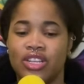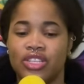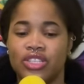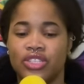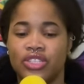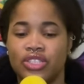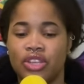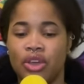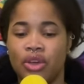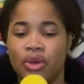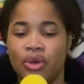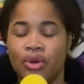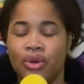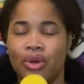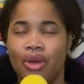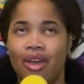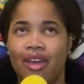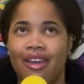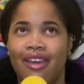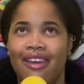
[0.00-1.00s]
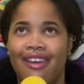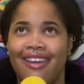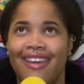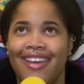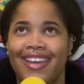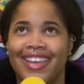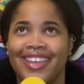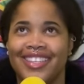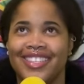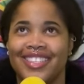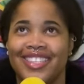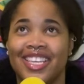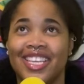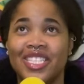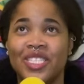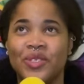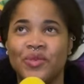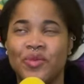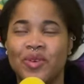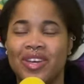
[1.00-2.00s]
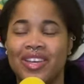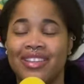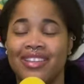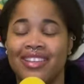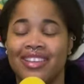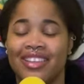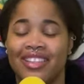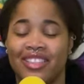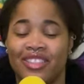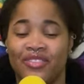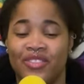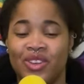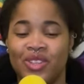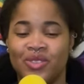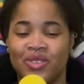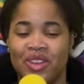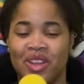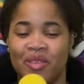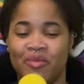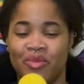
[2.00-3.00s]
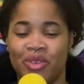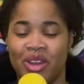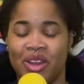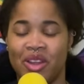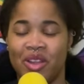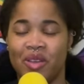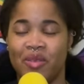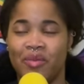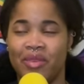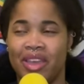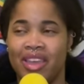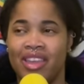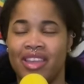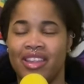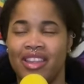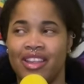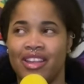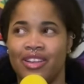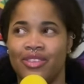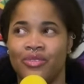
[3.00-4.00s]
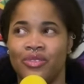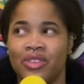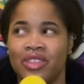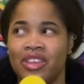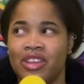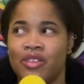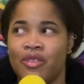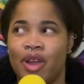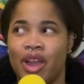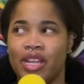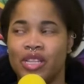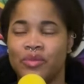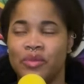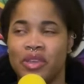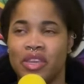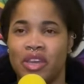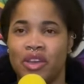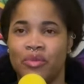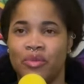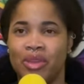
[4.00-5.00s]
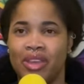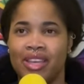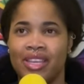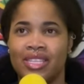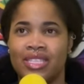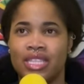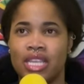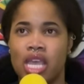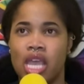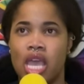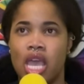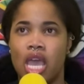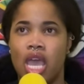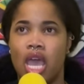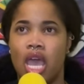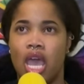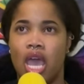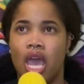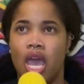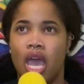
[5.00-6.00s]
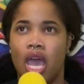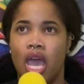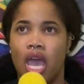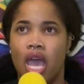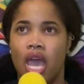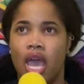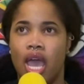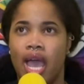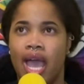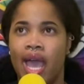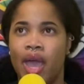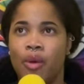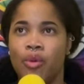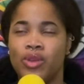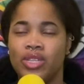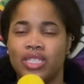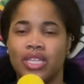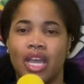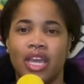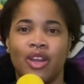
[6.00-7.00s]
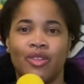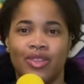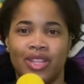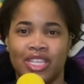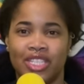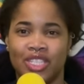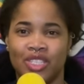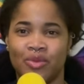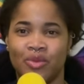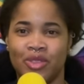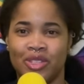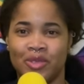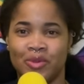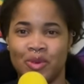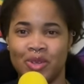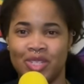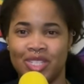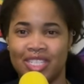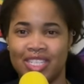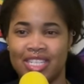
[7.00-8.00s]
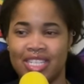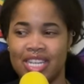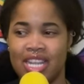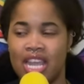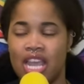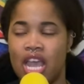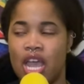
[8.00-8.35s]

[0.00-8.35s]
So this one, the first one I'm bringing up, it really cracked me up because I was not in a relationship with this person.